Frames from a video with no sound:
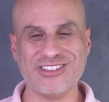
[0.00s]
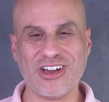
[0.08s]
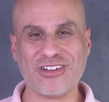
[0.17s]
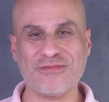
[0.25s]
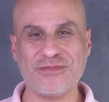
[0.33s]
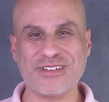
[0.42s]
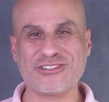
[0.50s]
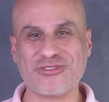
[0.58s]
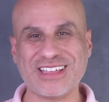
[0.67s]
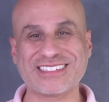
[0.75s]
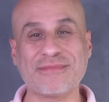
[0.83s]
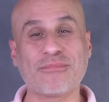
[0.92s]
None of them
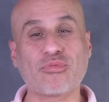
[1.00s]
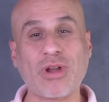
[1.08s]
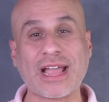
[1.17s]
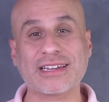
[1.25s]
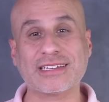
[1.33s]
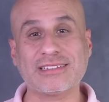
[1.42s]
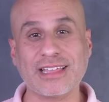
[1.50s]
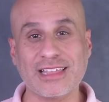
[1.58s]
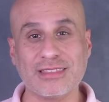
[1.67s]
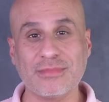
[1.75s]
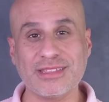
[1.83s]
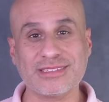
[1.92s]
address the practical
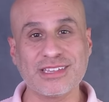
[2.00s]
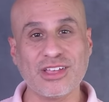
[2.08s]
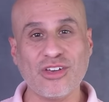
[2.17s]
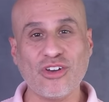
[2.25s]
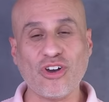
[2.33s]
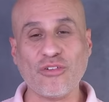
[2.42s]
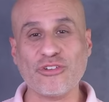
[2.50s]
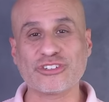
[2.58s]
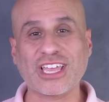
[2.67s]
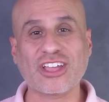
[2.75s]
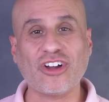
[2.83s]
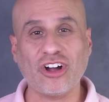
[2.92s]
elements of your
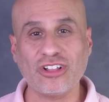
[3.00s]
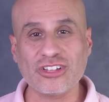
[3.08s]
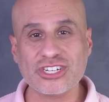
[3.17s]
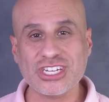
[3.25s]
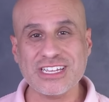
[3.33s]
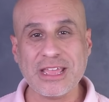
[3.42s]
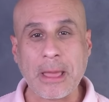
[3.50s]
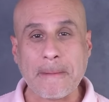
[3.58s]
psychology,